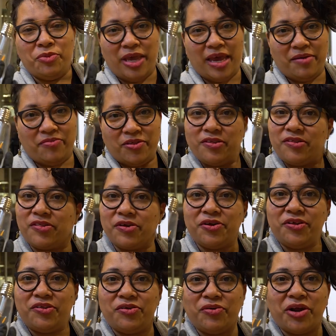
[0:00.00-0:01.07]
We have this
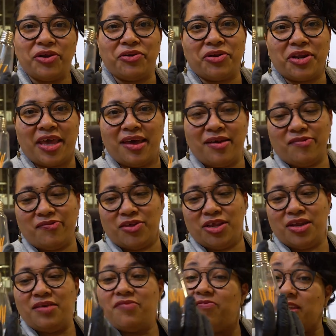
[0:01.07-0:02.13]
3200
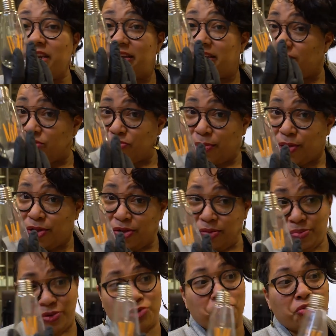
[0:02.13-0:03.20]
Kelvin vintage
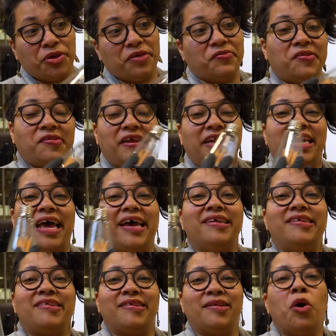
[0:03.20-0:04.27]
bulb, which will give us a
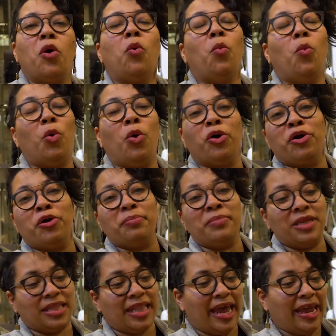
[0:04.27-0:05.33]
nice
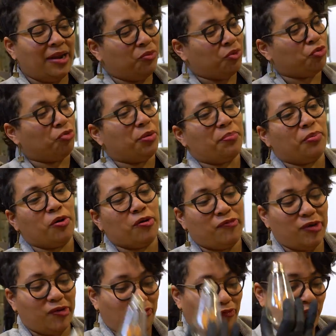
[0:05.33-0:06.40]
warm light, which will be
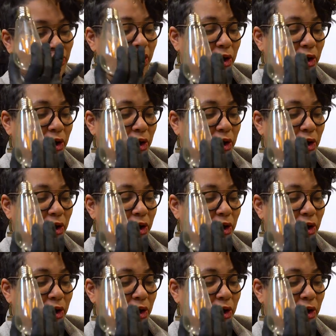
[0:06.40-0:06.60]
perfect for